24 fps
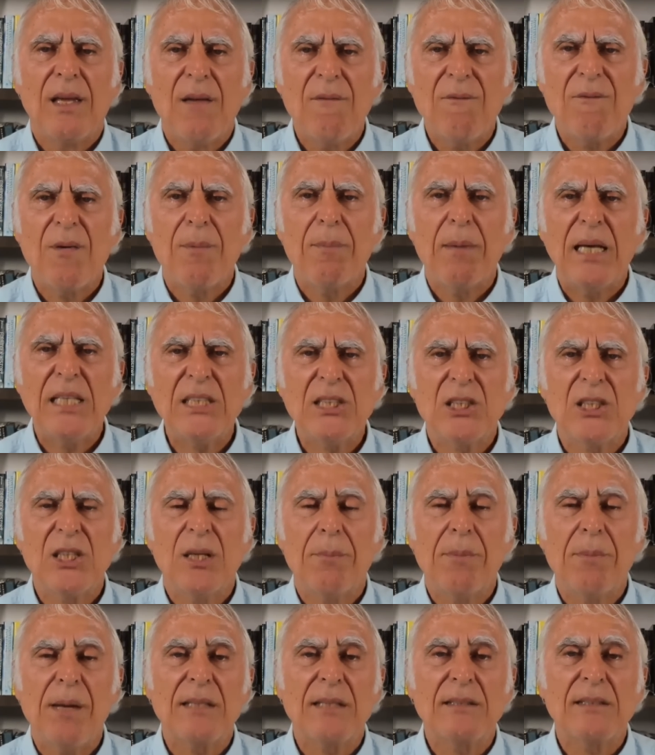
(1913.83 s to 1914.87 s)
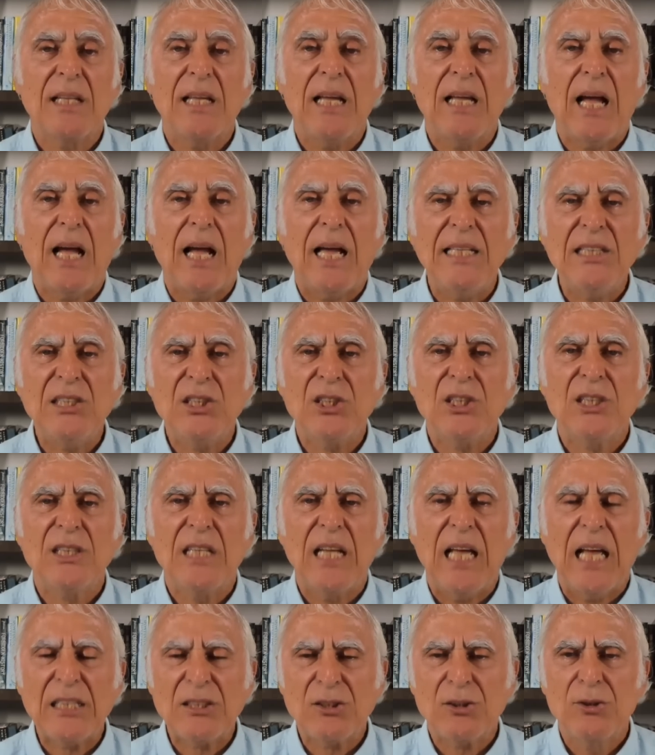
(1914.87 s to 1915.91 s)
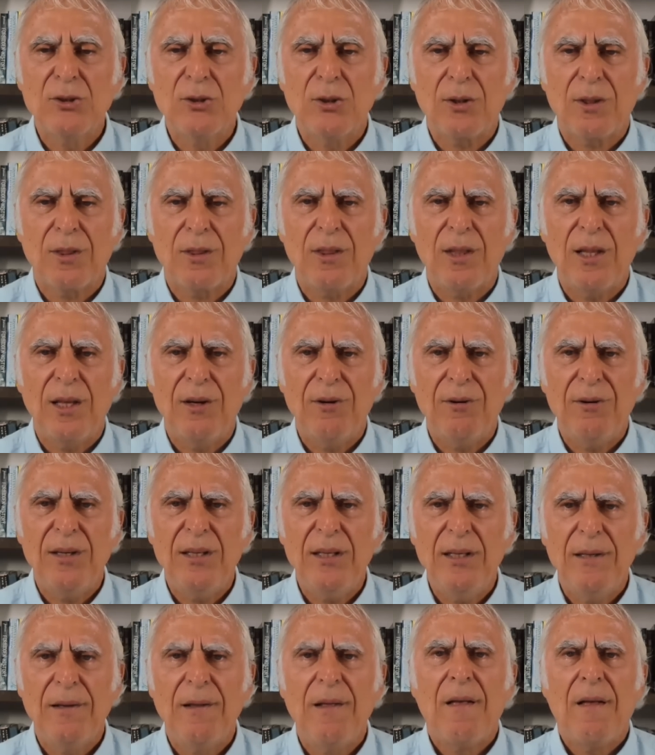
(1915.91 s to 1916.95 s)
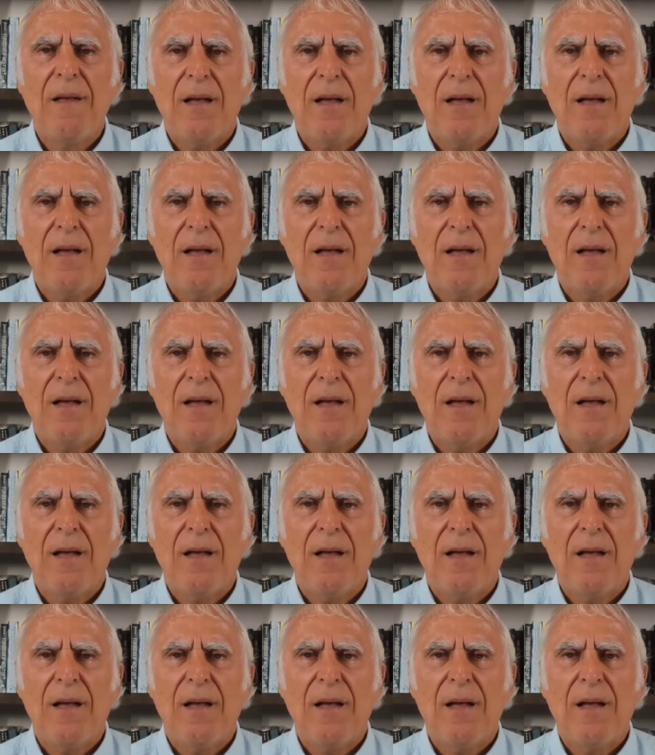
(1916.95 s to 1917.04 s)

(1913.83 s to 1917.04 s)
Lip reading: information about the ancient astronaut theory.